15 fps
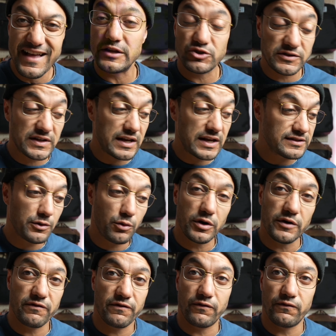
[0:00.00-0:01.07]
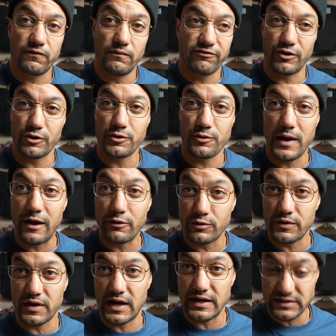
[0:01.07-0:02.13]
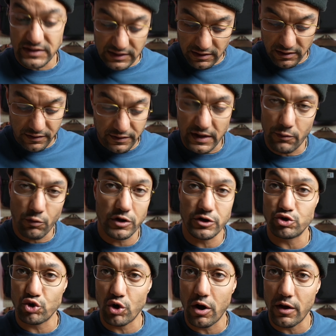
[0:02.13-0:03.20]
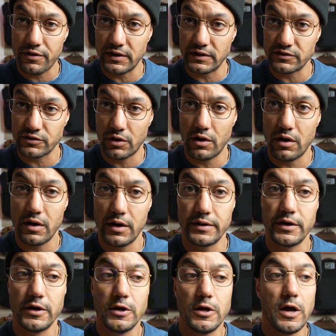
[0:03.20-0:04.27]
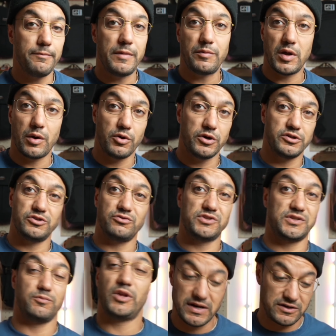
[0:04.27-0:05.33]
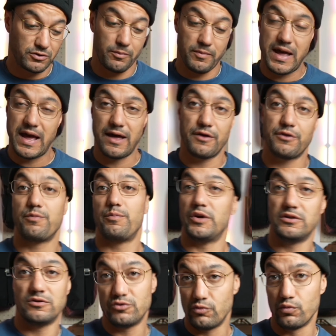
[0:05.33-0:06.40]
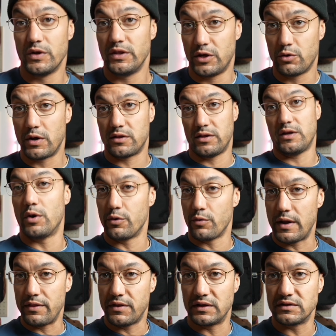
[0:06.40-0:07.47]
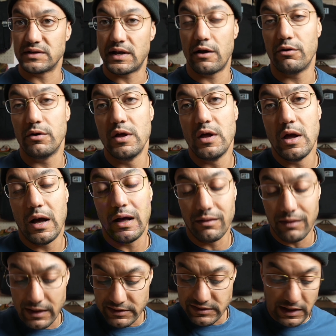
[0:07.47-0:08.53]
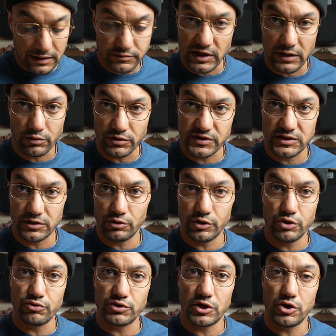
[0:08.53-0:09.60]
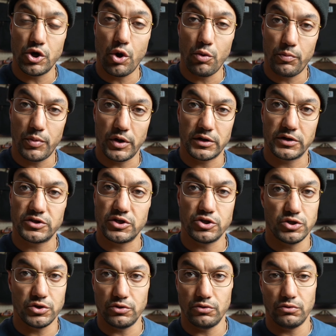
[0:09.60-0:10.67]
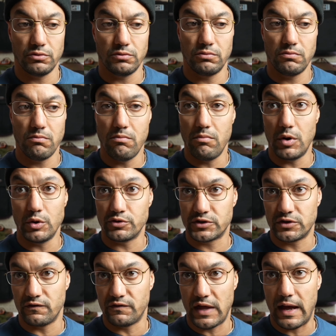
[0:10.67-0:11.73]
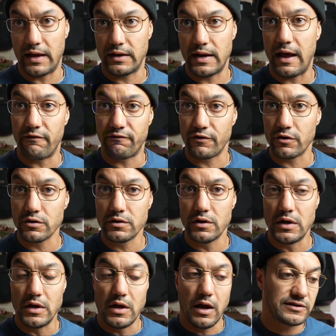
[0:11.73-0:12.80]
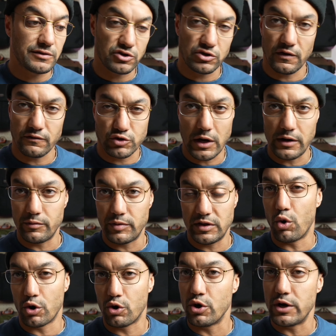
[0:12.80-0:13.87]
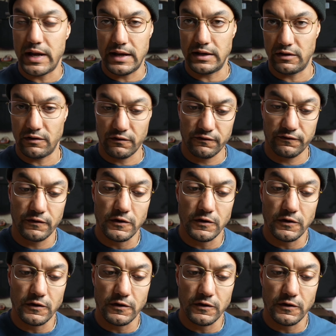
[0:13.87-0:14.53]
just in case I want to flirt around with an idea that I want to draw things on. Maybe I want to do some mental math, but really quickly want to write things out. A lot of times I will still use a notebook to do most of that effort, especially when I'm trying to be more creative.